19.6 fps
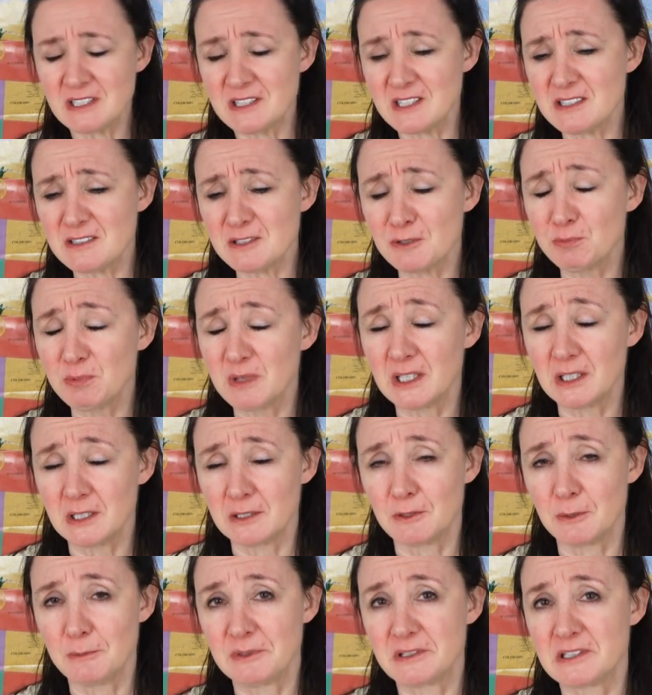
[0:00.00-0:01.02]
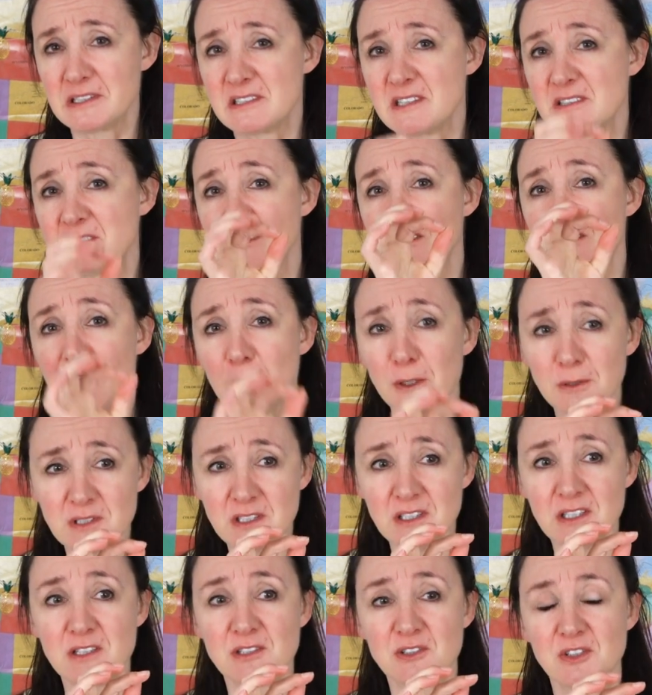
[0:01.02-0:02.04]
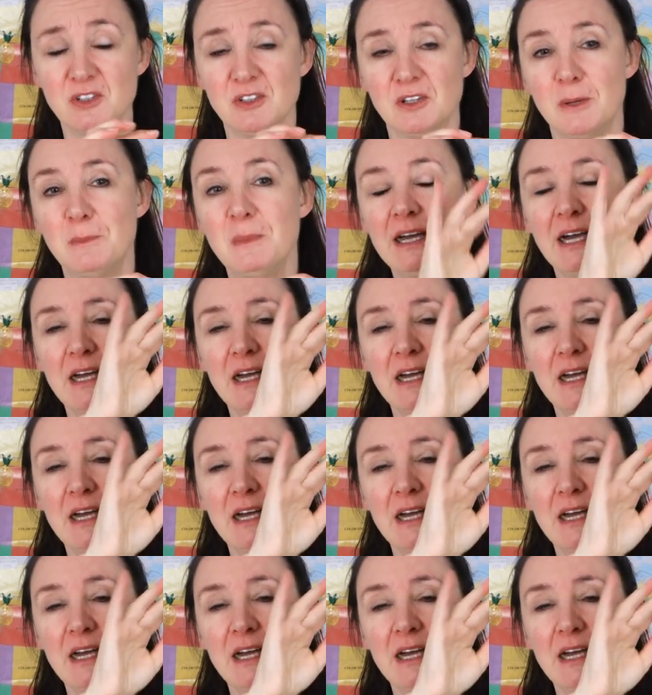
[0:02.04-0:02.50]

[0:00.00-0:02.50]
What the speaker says: these are really good because there's a saltiness to them